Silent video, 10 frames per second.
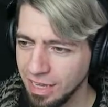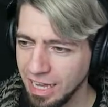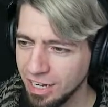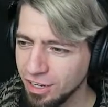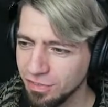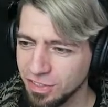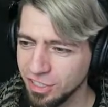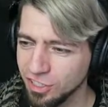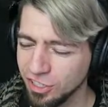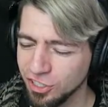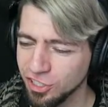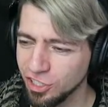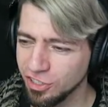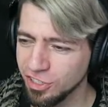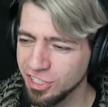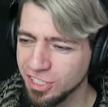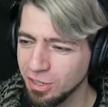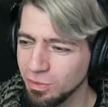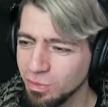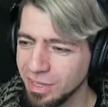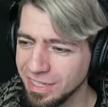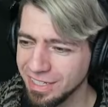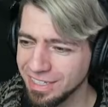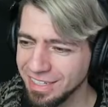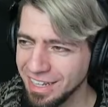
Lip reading: I love that he's got a shotgun. It's so weird.